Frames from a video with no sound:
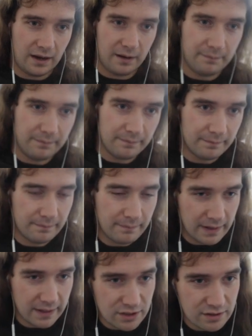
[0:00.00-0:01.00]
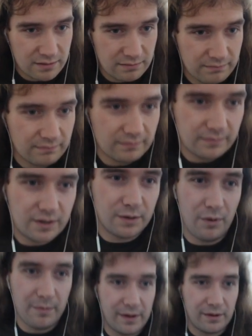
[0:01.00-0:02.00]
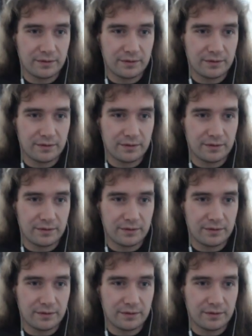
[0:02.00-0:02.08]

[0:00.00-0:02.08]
I managed to probably